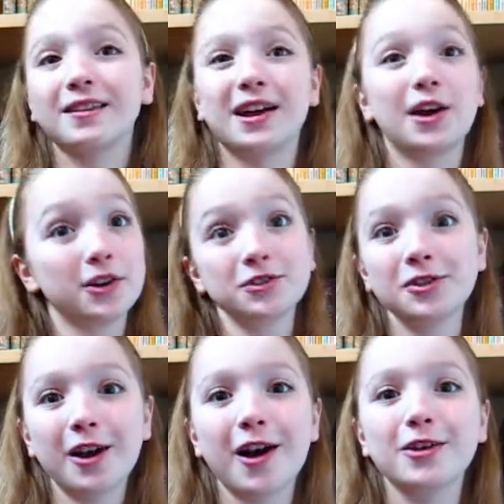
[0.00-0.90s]
I also
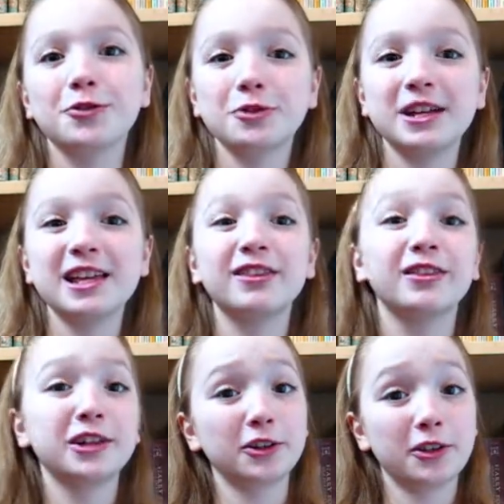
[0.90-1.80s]
got three
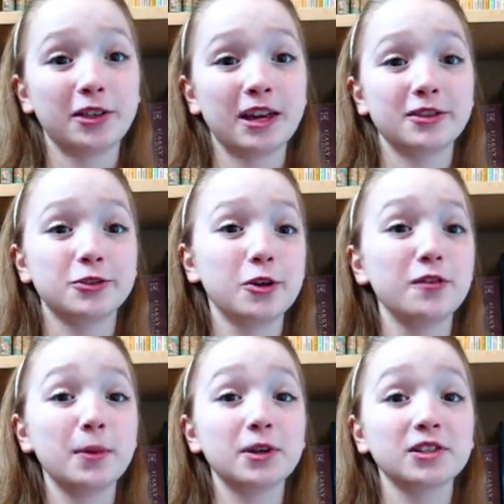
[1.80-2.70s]
little things. Two of
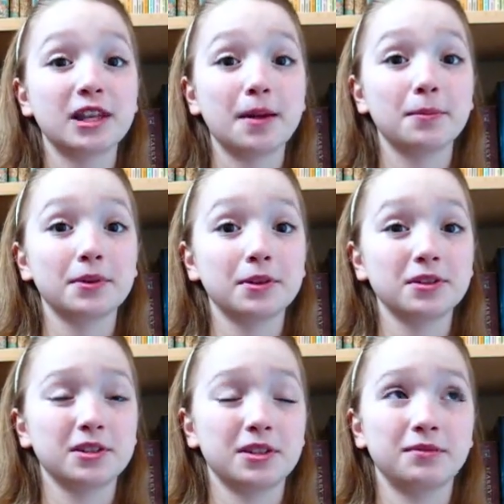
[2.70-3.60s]
them are
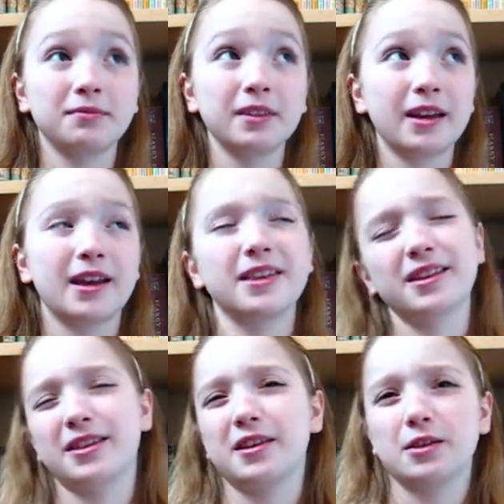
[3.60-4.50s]
samples and I
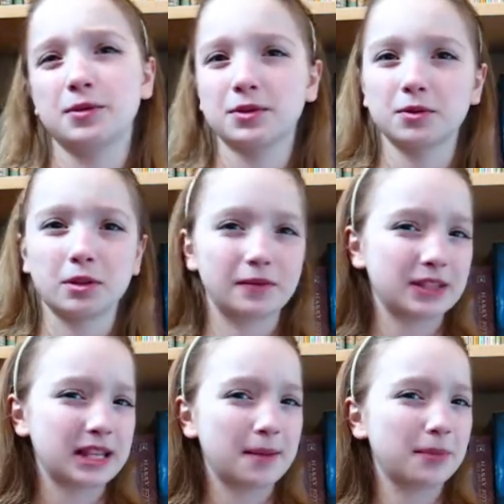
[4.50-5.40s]
think the other one's sort of
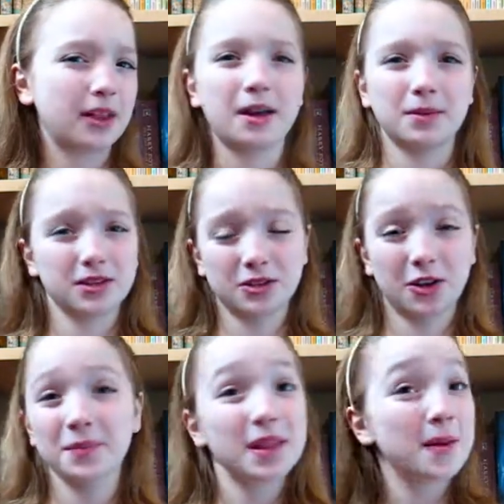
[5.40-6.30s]
a sample. I'm not sure.
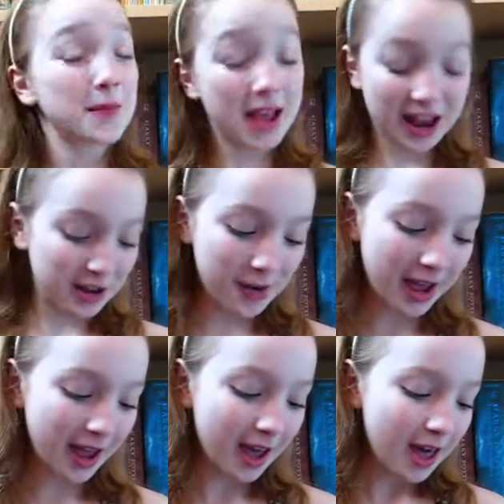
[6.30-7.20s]
But
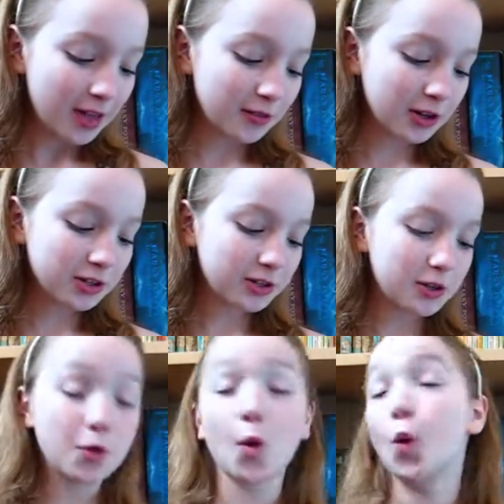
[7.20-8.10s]
anyway, first
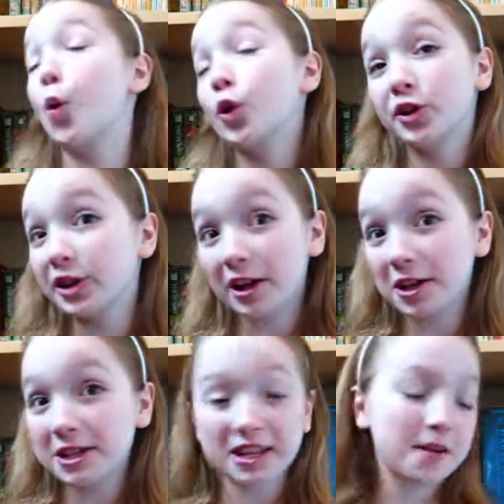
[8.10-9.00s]
two
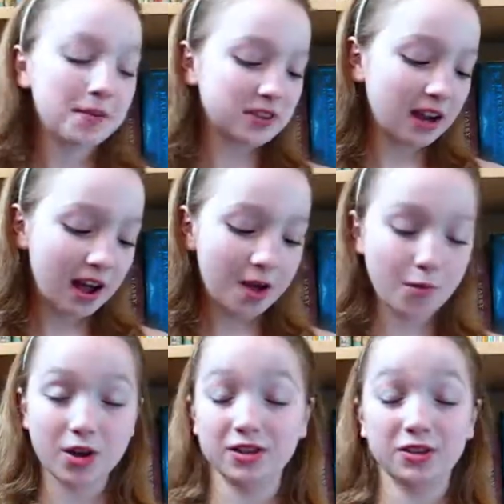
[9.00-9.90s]
ordinary samples I got
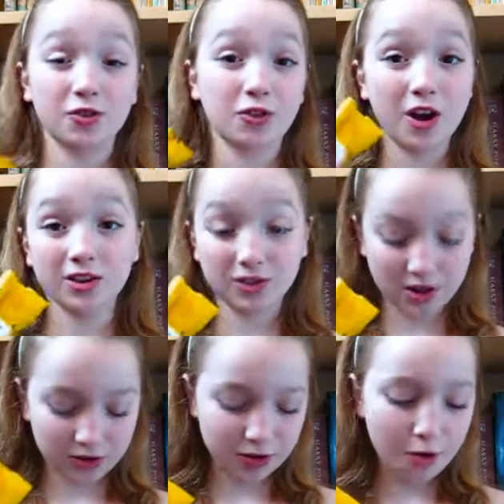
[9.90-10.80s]
was the Rockstar
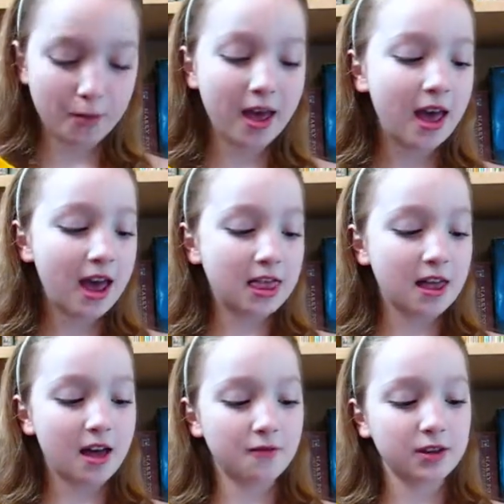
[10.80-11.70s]
Soap and
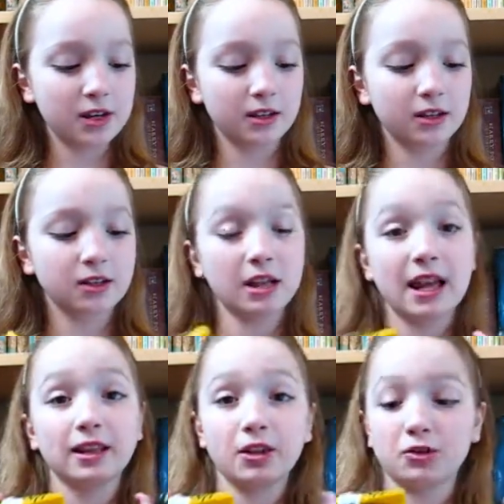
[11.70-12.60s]
the Vanilla
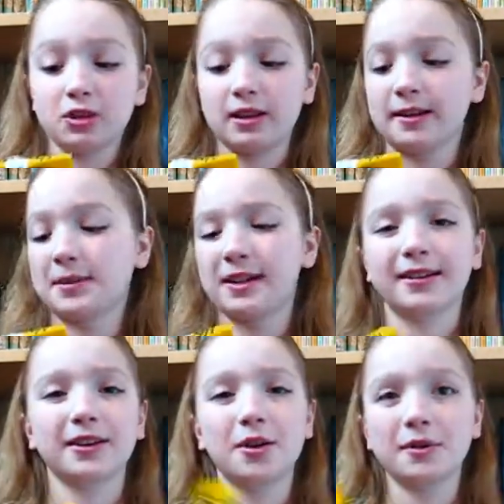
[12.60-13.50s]
Delight Lotion. I'm not
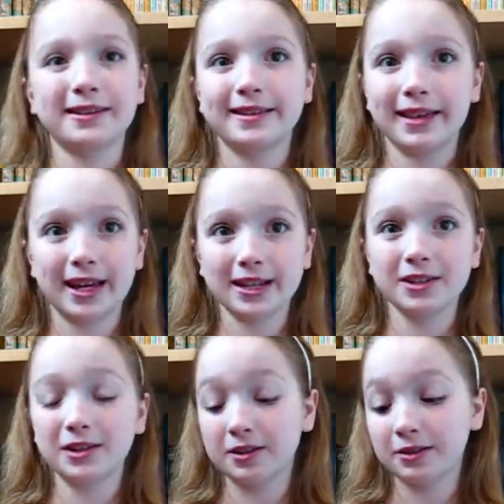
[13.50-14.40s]
going to go into that,
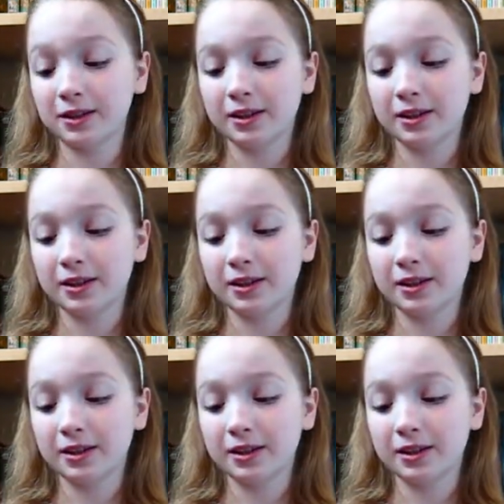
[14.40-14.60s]
you know.